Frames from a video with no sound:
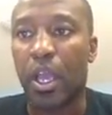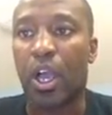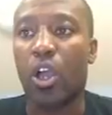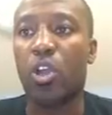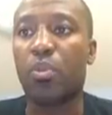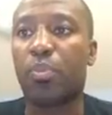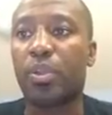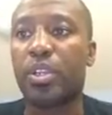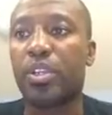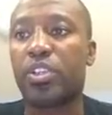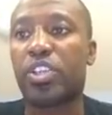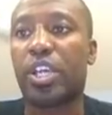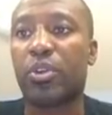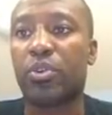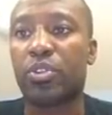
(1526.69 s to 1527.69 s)
Open
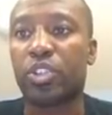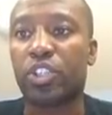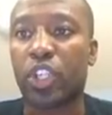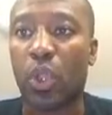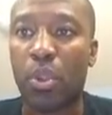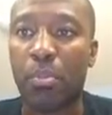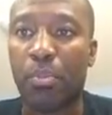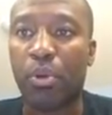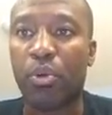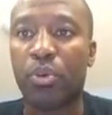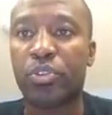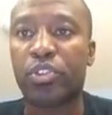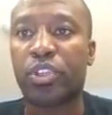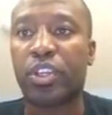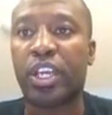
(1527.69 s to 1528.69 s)
channels are so
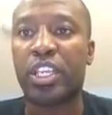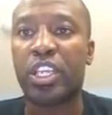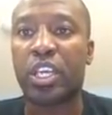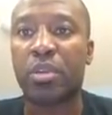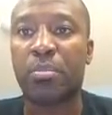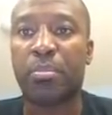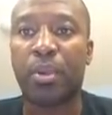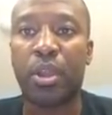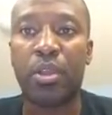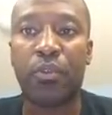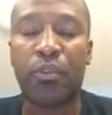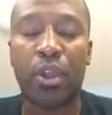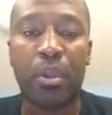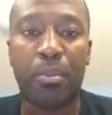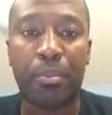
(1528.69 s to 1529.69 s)
important so that you can
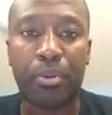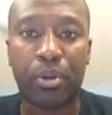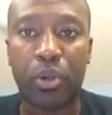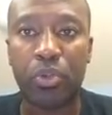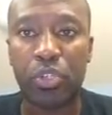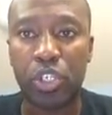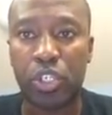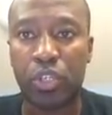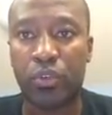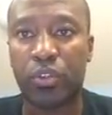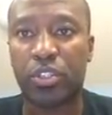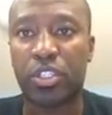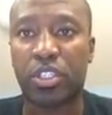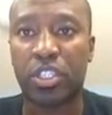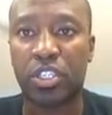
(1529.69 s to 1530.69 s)
both approach each other
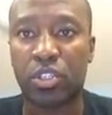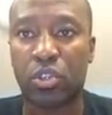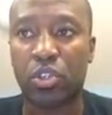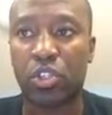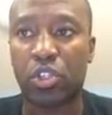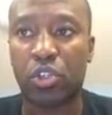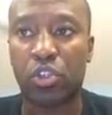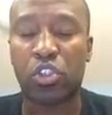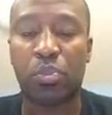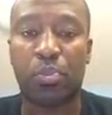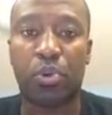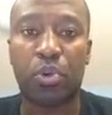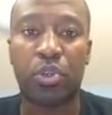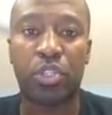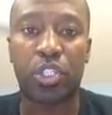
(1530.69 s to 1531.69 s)
to discuss such
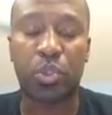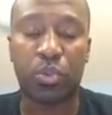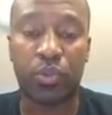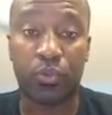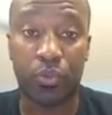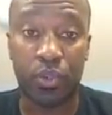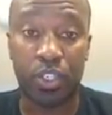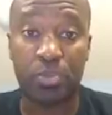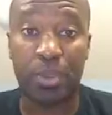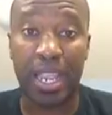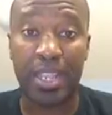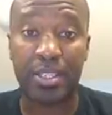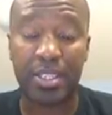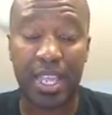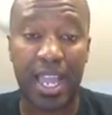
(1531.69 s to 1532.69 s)
points with
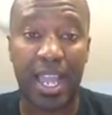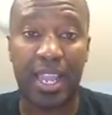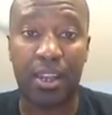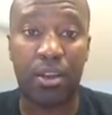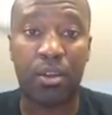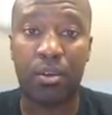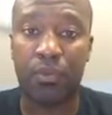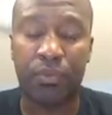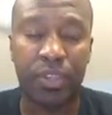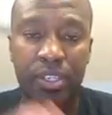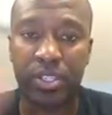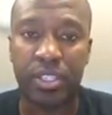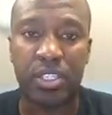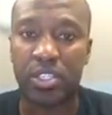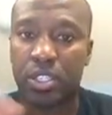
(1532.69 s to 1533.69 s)
respect and love. This
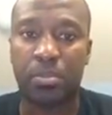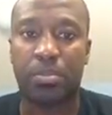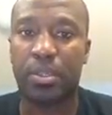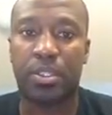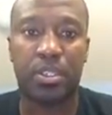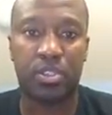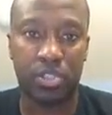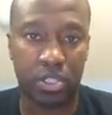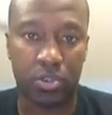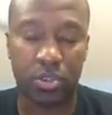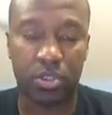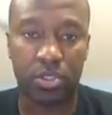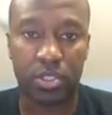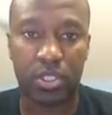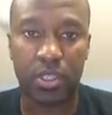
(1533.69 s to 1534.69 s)
needs to be
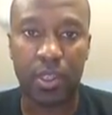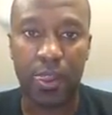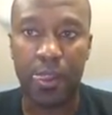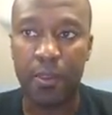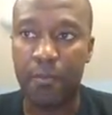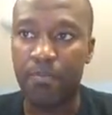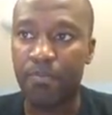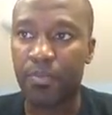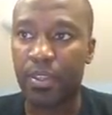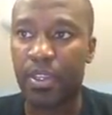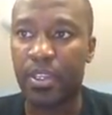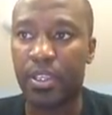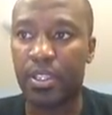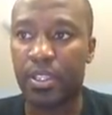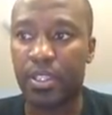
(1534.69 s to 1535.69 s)
discussed.
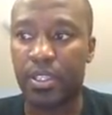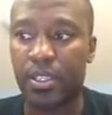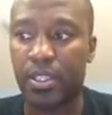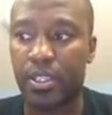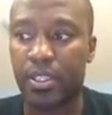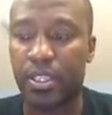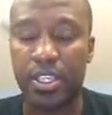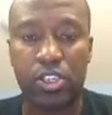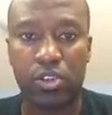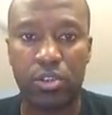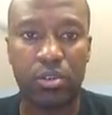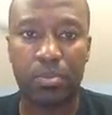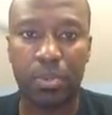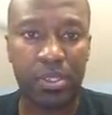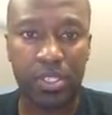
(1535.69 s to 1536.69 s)
There
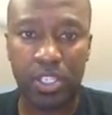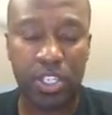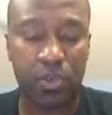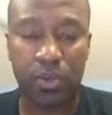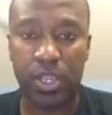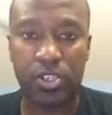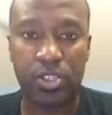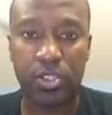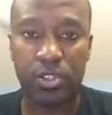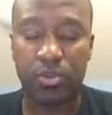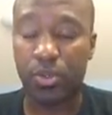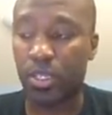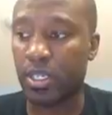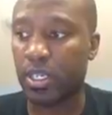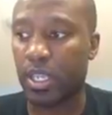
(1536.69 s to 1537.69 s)
shouldn't be situations
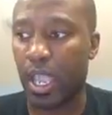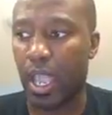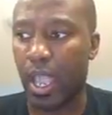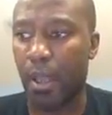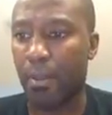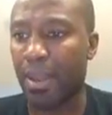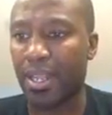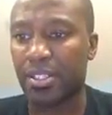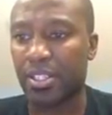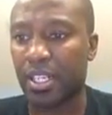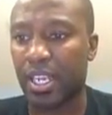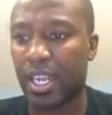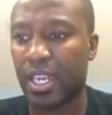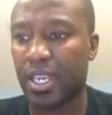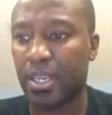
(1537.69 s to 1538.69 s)
where a man's
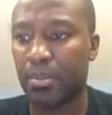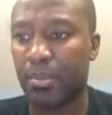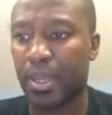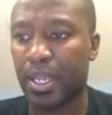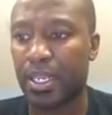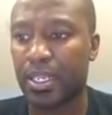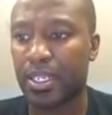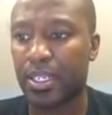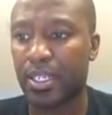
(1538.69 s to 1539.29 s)
lying in the bed